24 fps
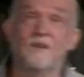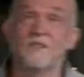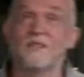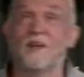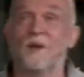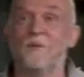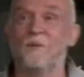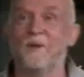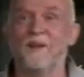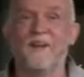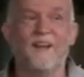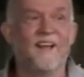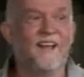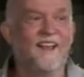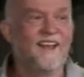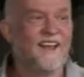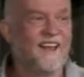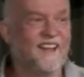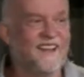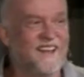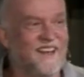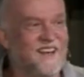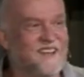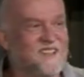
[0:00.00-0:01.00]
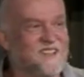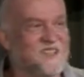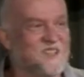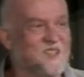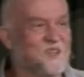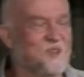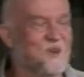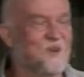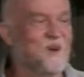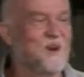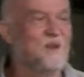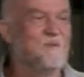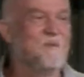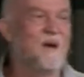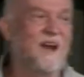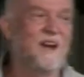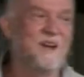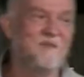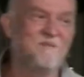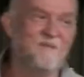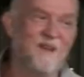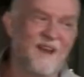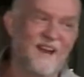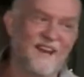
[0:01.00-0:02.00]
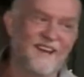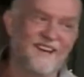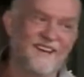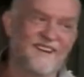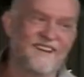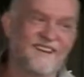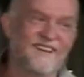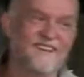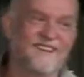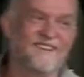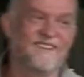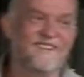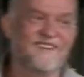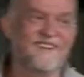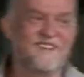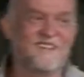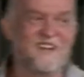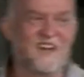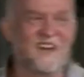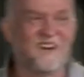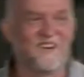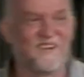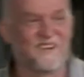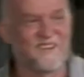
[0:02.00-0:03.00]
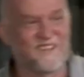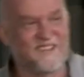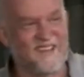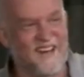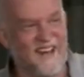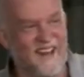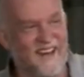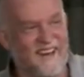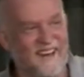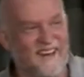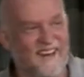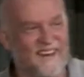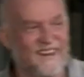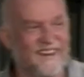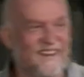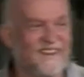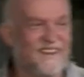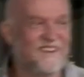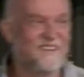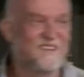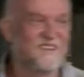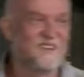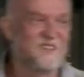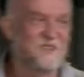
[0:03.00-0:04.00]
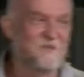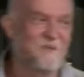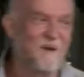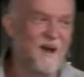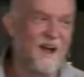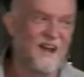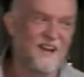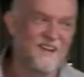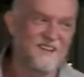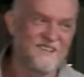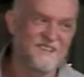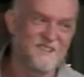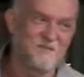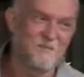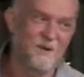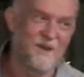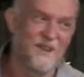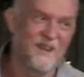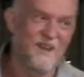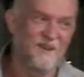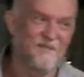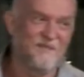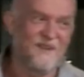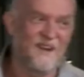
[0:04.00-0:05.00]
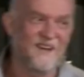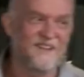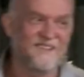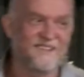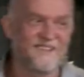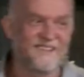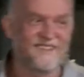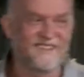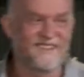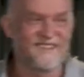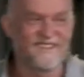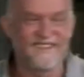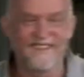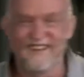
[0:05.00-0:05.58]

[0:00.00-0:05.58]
up, and there's his three mighty men, his three generals standing with smiles upon their faces.